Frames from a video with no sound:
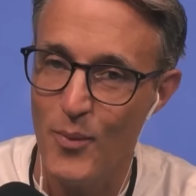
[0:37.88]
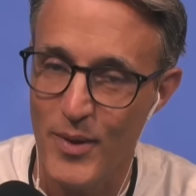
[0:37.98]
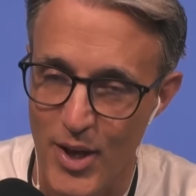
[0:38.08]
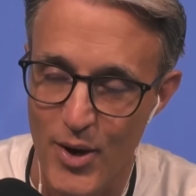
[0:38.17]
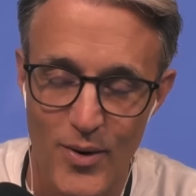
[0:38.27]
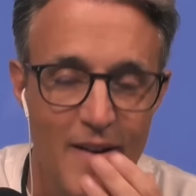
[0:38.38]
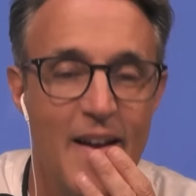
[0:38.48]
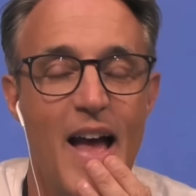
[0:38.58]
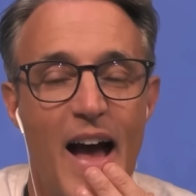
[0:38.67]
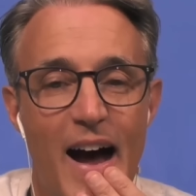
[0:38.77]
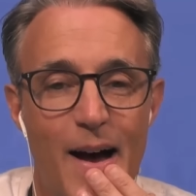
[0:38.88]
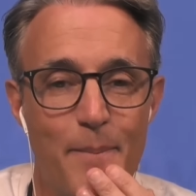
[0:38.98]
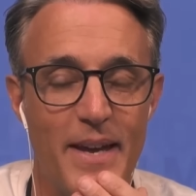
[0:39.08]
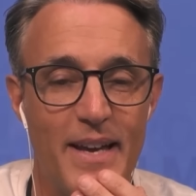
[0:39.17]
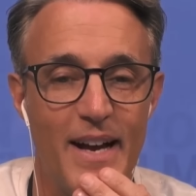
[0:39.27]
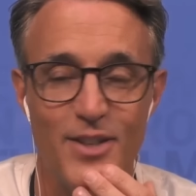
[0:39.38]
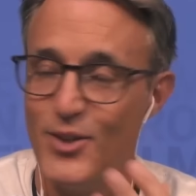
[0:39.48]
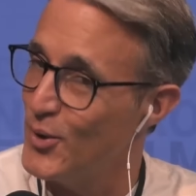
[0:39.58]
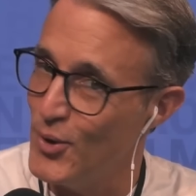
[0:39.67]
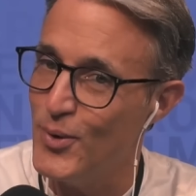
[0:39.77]
with you because you're
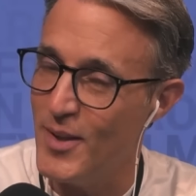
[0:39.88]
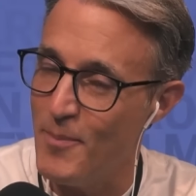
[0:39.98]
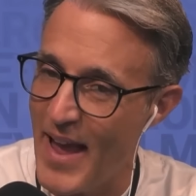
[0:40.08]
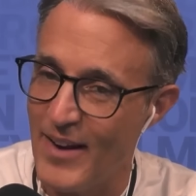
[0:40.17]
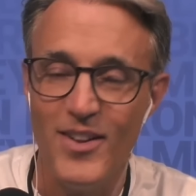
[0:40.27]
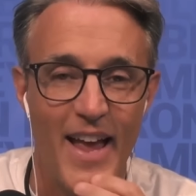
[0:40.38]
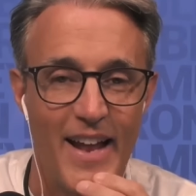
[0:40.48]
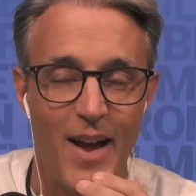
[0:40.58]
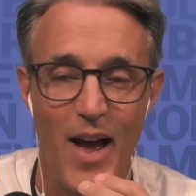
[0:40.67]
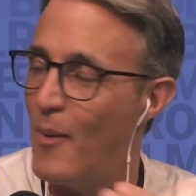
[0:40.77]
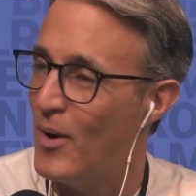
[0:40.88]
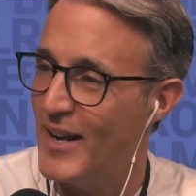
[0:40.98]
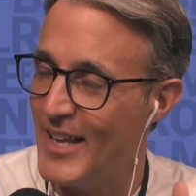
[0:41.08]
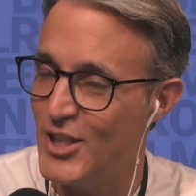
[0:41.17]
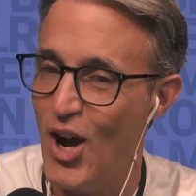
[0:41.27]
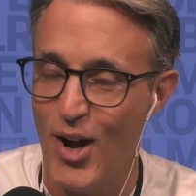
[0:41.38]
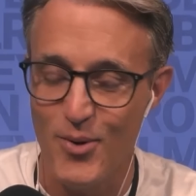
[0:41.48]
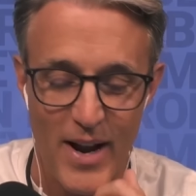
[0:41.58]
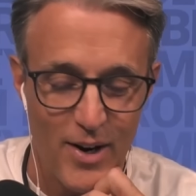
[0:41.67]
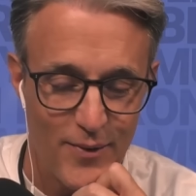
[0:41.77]
new to the panel, and I want to get you on
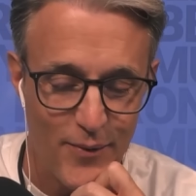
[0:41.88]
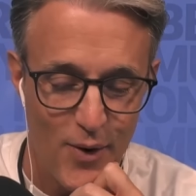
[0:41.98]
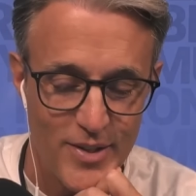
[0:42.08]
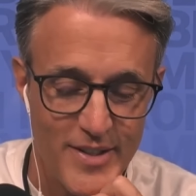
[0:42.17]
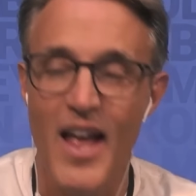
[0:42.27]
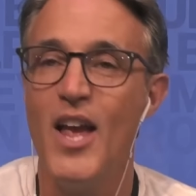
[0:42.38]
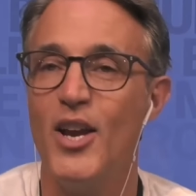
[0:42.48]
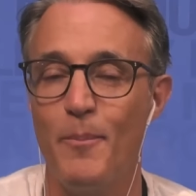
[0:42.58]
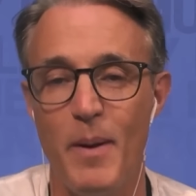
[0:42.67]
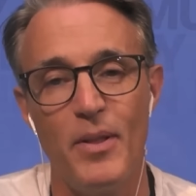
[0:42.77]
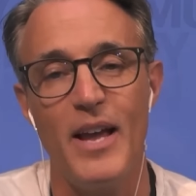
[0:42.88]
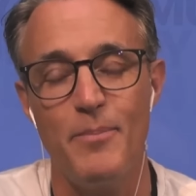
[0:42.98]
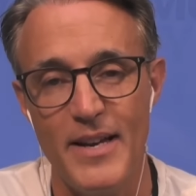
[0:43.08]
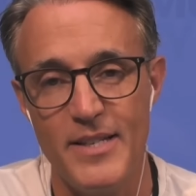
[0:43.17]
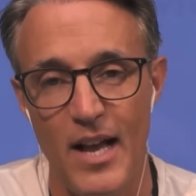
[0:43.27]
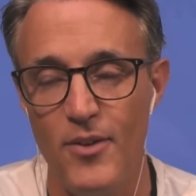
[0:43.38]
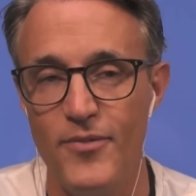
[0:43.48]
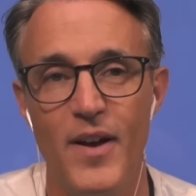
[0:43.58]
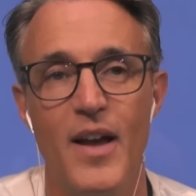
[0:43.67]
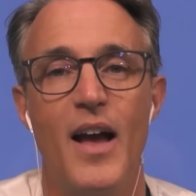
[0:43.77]
record first. You know, people like myself
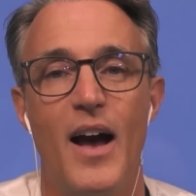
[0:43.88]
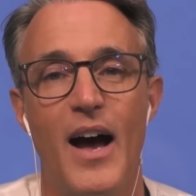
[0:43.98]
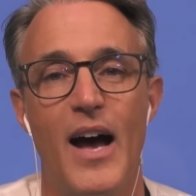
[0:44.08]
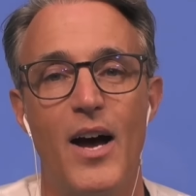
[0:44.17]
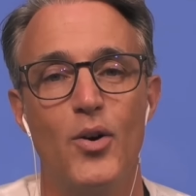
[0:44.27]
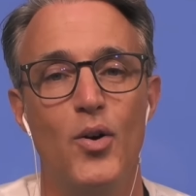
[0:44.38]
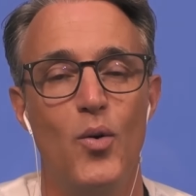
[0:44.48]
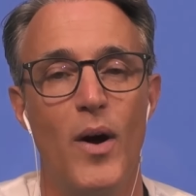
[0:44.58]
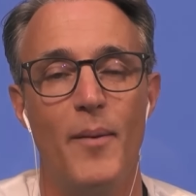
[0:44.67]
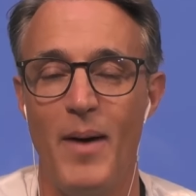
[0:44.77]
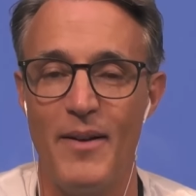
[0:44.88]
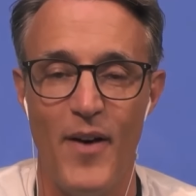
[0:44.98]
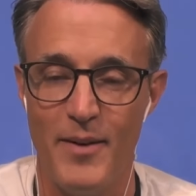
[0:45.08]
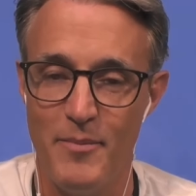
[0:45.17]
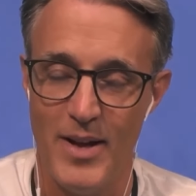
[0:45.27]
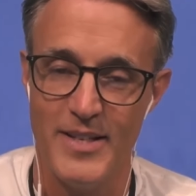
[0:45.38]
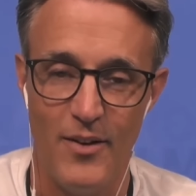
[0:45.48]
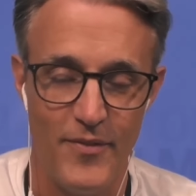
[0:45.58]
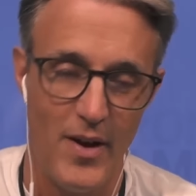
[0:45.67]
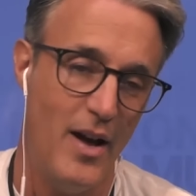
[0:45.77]
who might find
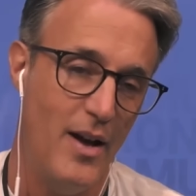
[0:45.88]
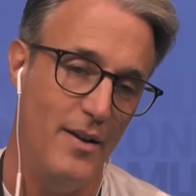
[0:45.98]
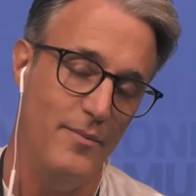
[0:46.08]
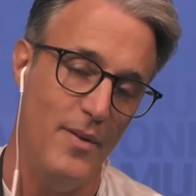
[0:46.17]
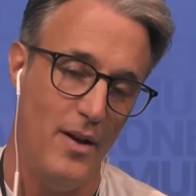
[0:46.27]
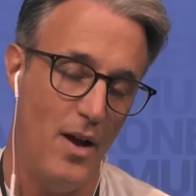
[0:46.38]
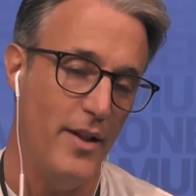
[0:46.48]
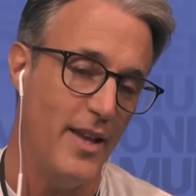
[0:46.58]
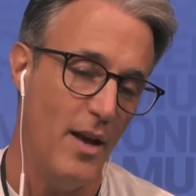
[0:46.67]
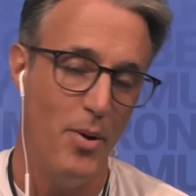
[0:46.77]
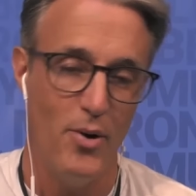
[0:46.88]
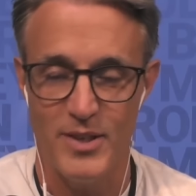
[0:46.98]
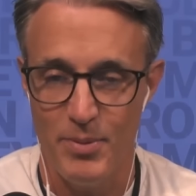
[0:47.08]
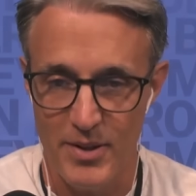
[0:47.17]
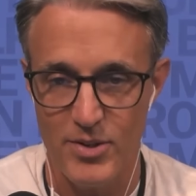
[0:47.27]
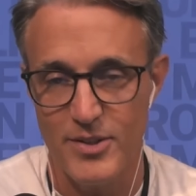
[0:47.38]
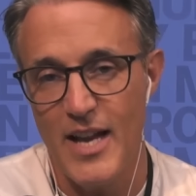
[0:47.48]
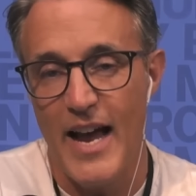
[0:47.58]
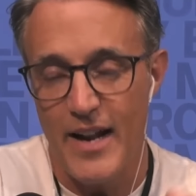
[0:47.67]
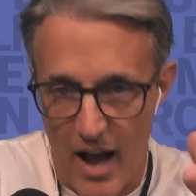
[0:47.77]
myself on the opposing political
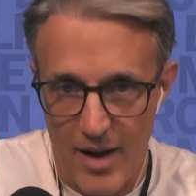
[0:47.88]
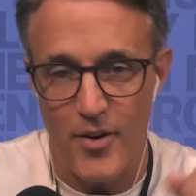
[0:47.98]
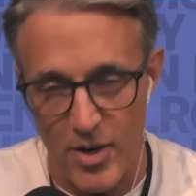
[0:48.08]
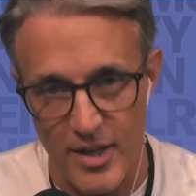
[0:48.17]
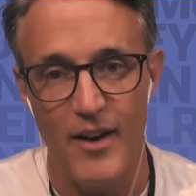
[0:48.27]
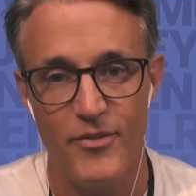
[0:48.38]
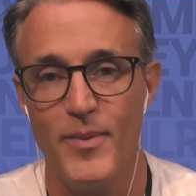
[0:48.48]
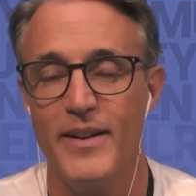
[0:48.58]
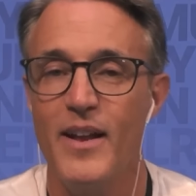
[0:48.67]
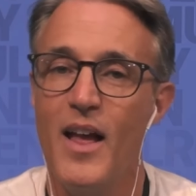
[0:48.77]
side of our government,